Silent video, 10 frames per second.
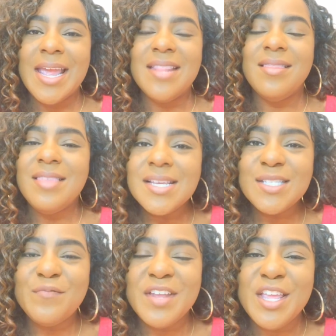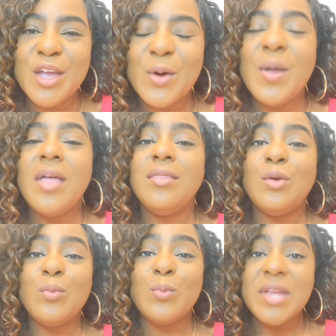In this video,
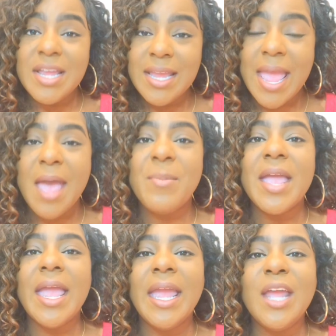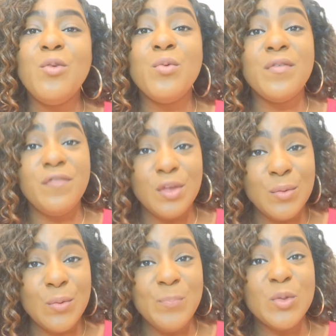the recap and
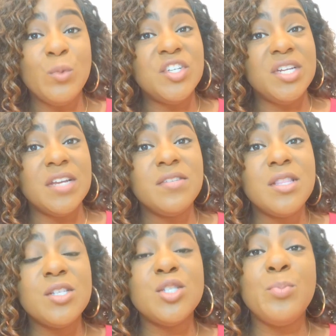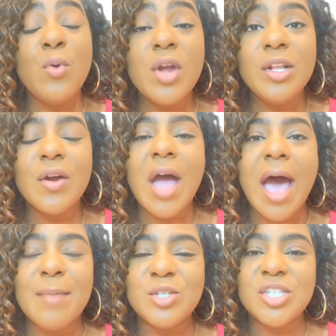review, which gives the spoiler
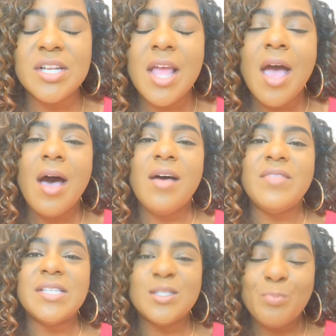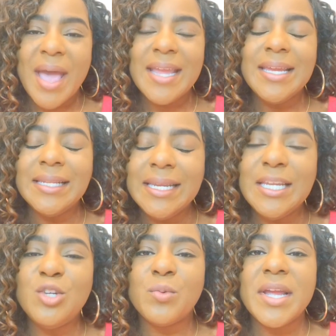option of the Spike
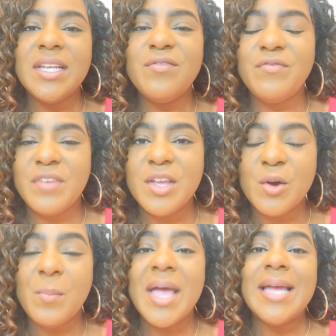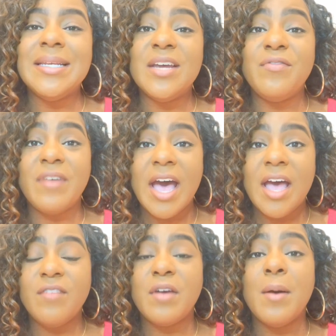Lee directed film, The
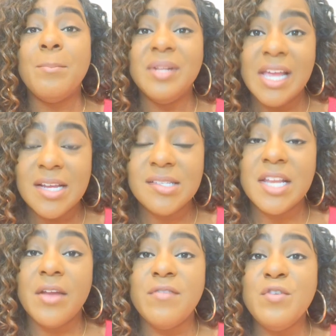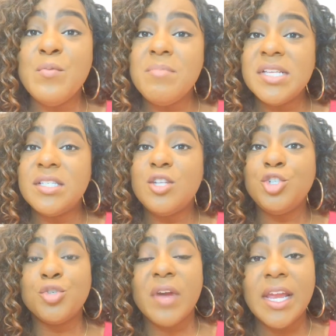Five Bloods. Now, if you missed
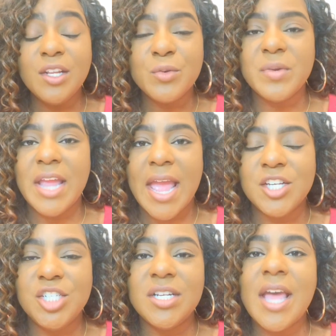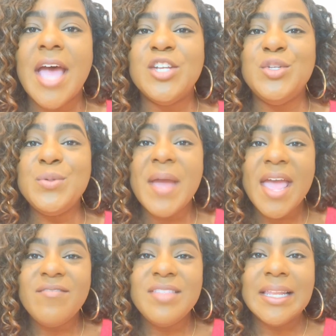the trailer reaction, I do
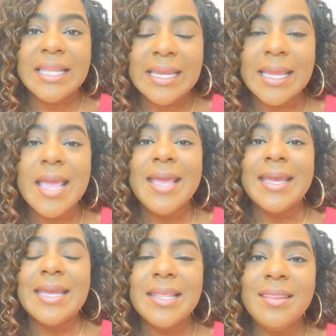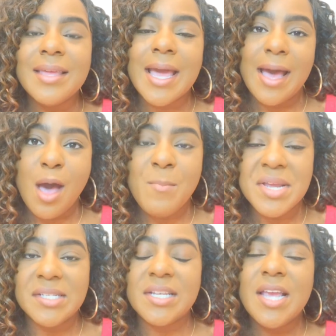have the link in the
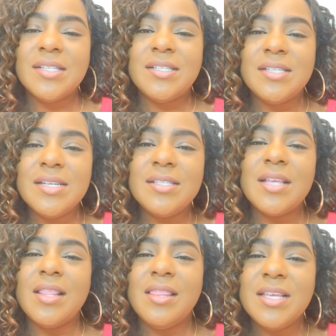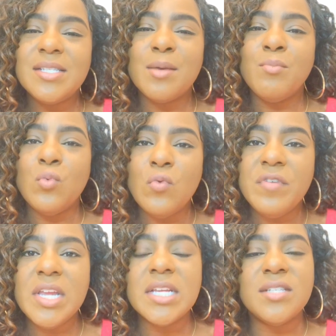comments. Since this
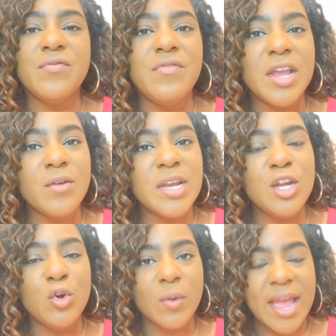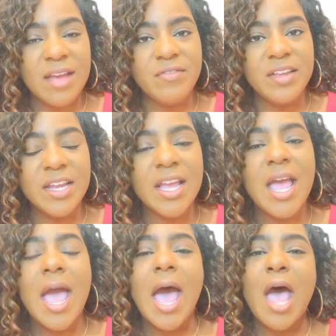movie is very graphic,
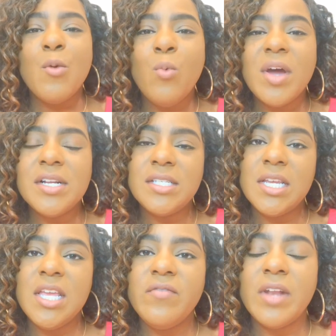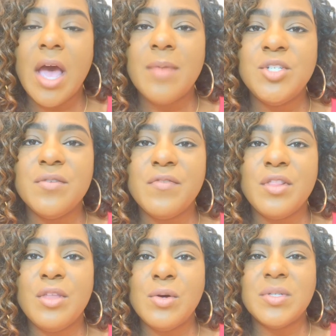I wanted to give an option
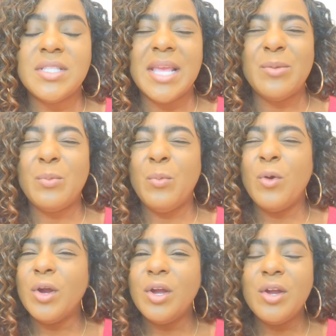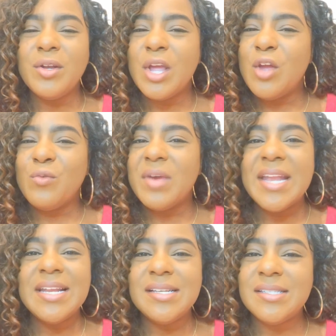for those that weren't
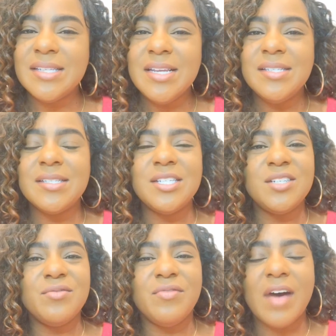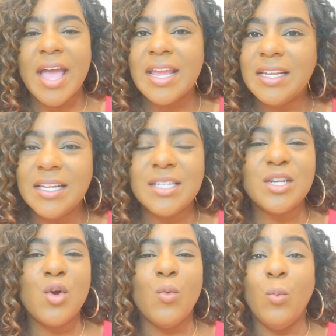ready to see such a
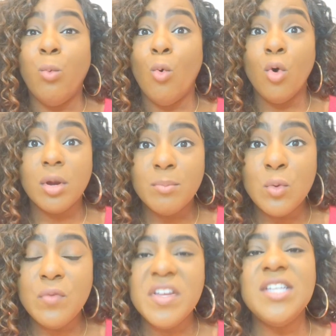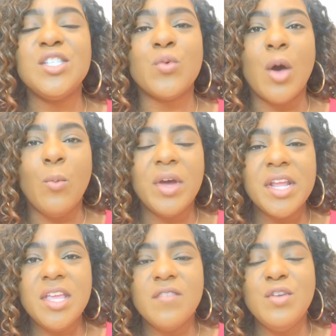violent war movie. So I
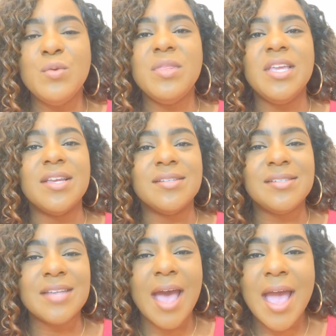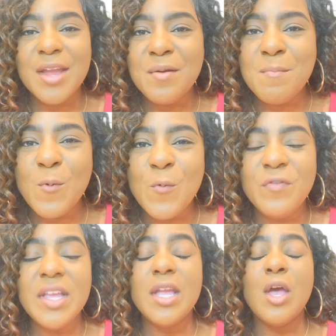want to give you the entire
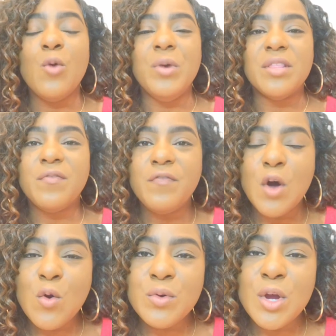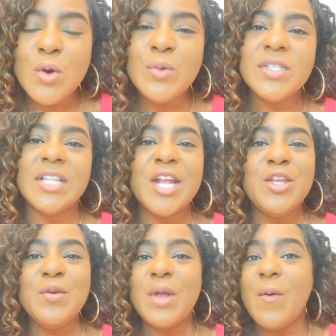movie with photos,
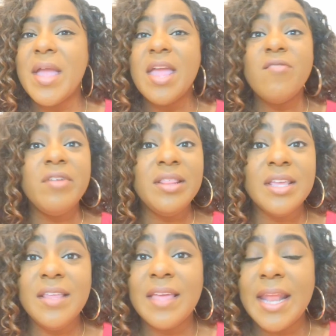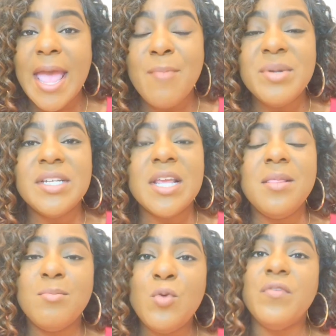letting you know everything that happened
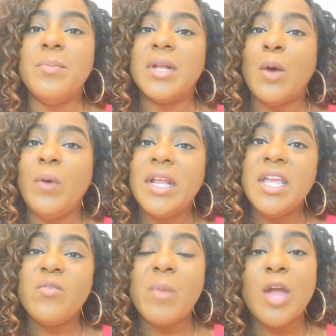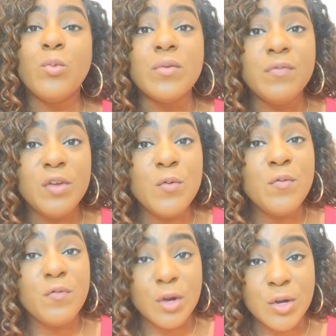in the movie. But I want to give my
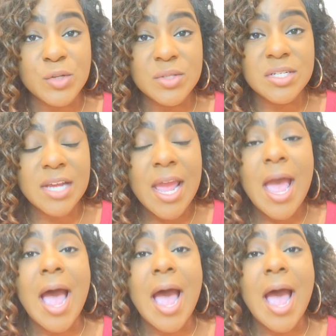review first.